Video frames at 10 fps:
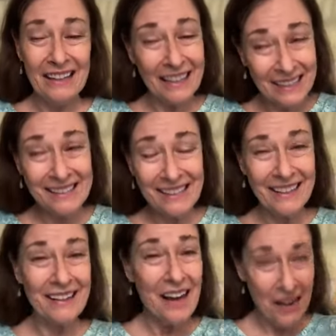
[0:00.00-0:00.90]
Like I
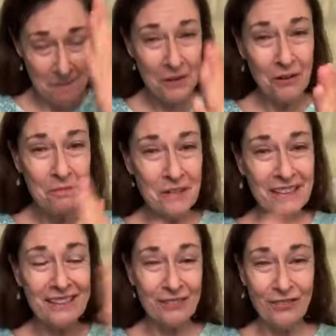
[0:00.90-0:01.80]
said, I'm here on
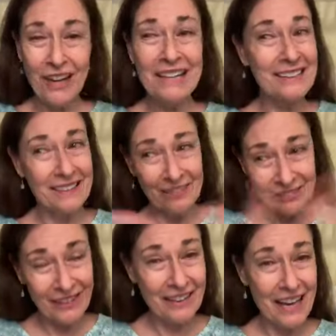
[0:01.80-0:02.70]
Mondays and Fridays, and
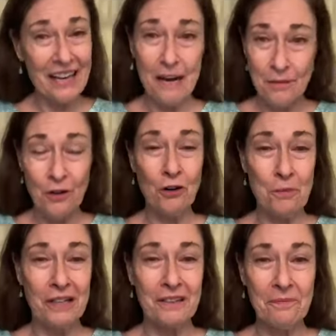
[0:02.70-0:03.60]
other than that, I'm a
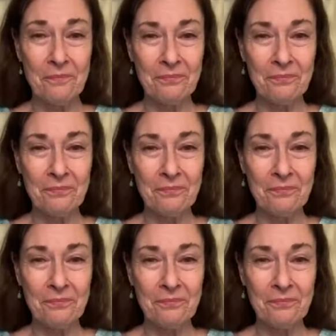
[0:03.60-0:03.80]
hermit.